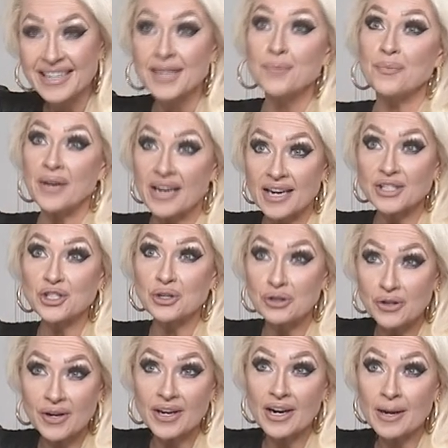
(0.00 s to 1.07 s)
because you
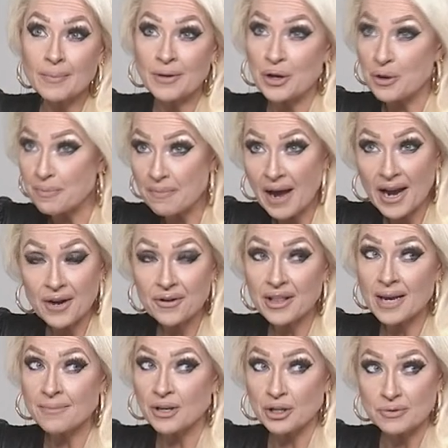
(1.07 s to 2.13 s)
look at them and you admire
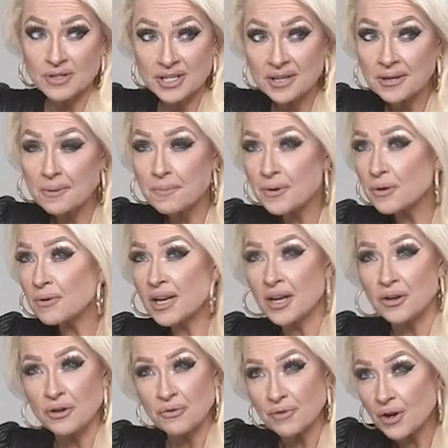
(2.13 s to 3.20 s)
them and you see their beauty
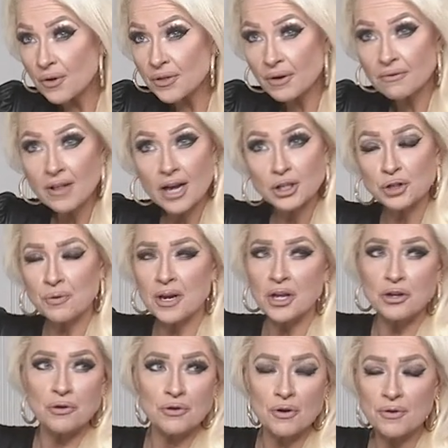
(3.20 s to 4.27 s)
and you know their luxury and
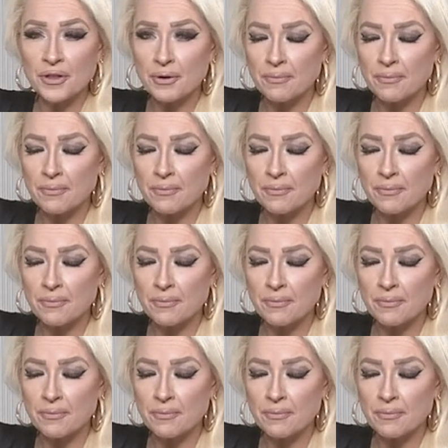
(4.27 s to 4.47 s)
you know their